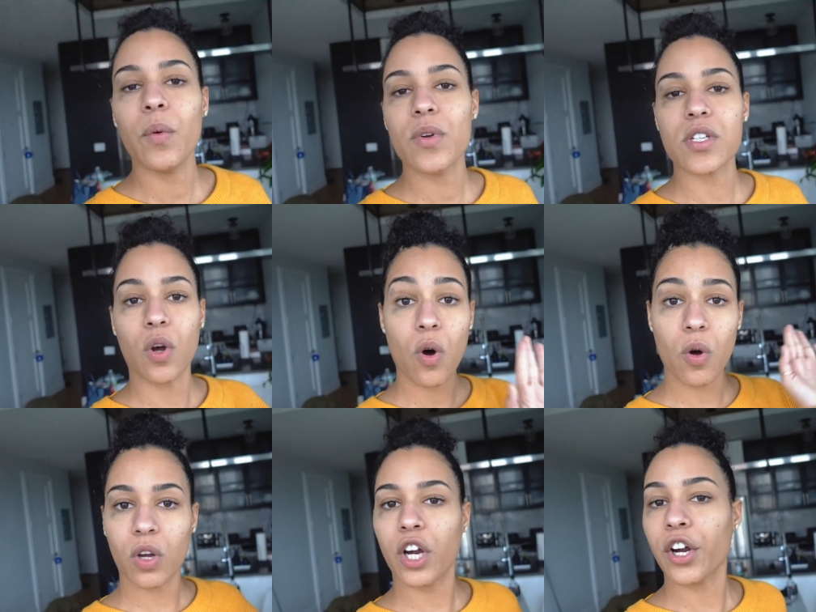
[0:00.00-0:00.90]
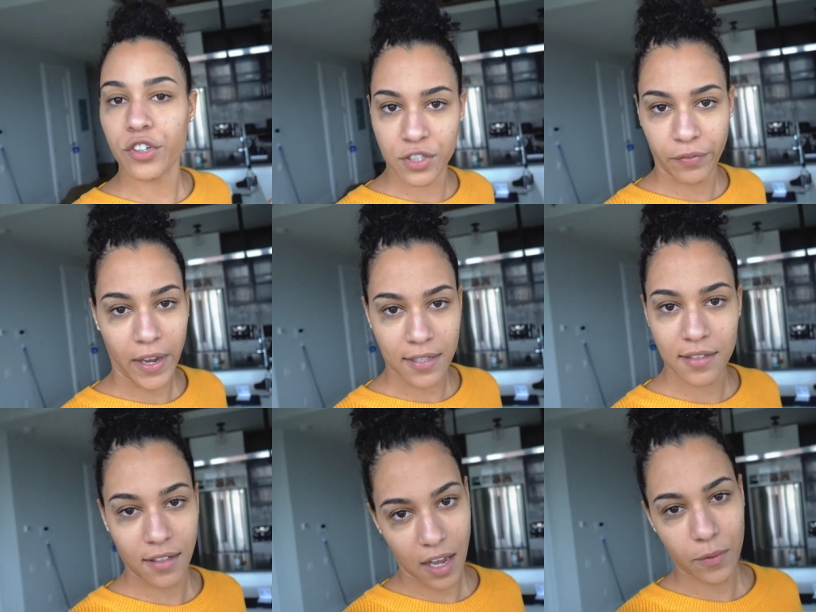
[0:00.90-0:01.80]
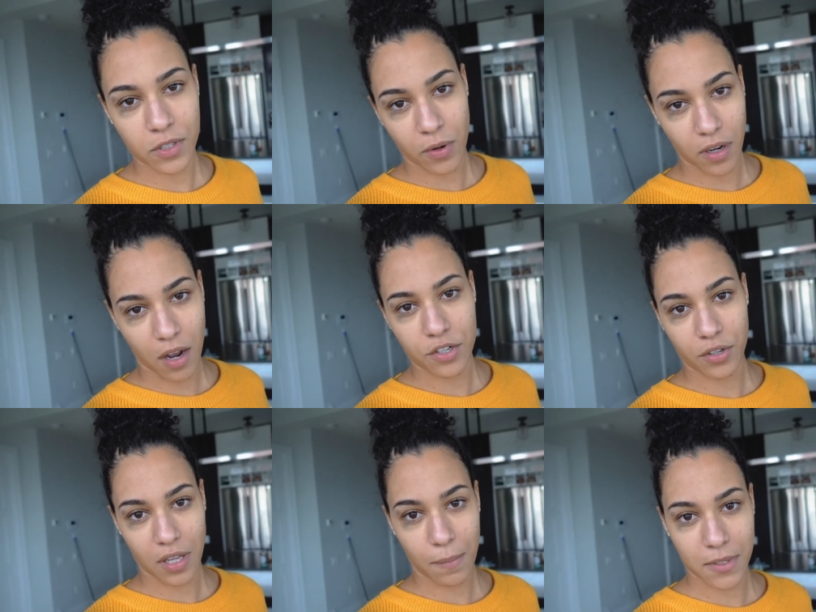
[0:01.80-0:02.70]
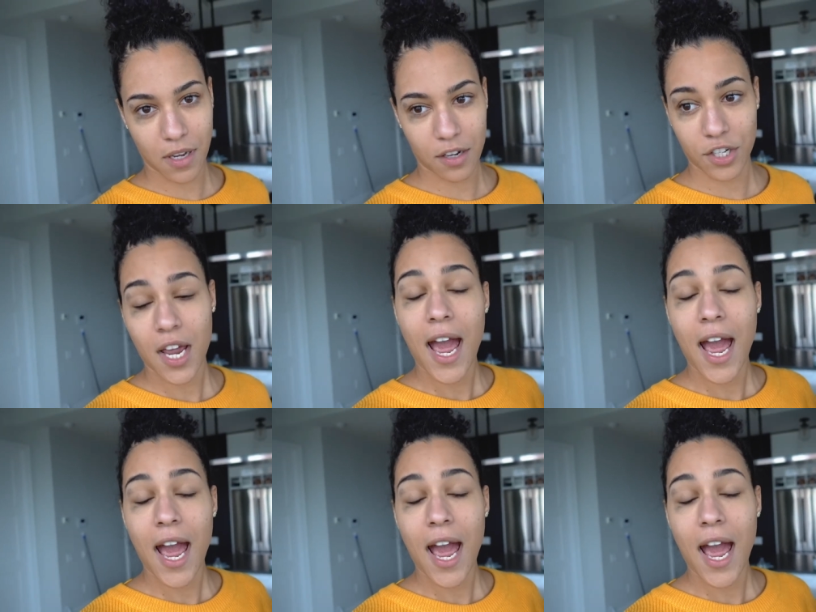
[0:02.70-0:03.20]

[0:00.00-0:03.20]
it was a whole curse fest that was going on during that massage.